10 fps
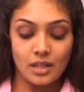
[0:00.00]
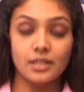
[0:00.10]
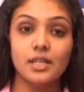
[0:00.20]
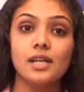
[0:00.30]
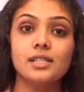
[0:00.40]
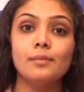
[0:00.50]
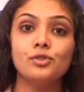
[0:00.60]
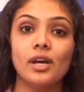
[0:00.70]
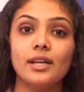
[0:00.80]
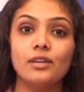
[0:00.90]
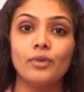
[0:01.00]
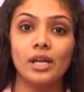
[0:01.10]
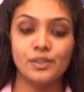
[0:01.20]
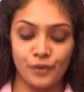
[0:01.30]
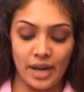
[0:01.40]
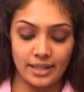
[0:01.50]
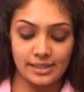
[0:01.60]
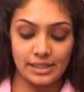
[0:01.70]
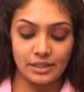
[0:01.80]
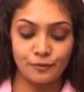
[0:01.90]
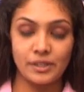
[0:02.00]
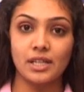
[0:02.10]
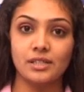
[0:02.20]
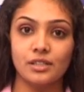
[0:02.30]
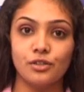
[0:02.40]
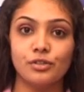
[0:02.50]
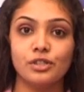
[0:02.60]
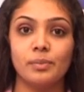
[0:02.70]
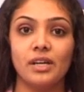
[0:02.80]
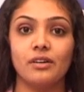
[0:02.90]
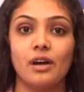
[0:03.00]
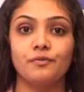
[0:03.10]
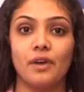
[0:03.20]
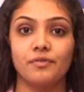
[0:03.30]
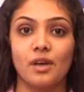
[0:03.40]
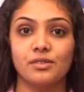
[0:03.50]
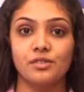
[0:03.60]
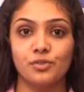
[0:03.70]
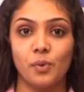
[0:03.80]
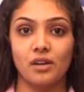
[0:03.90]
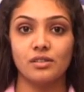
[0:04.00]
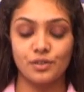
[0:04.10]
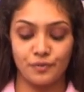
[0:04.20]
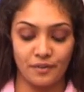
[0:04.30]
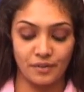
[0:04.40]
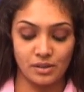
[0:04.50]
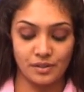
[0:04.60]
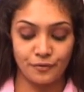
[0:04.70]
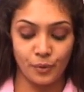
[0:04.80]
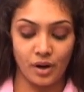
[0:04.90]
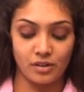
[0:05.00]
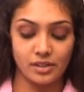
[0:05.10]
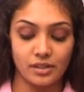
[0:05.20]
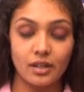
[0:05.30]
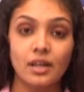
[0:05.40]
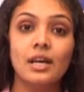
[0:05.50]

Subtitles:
The near-term trading range for NSE Nifty continues to be around 5,200 to 5,400.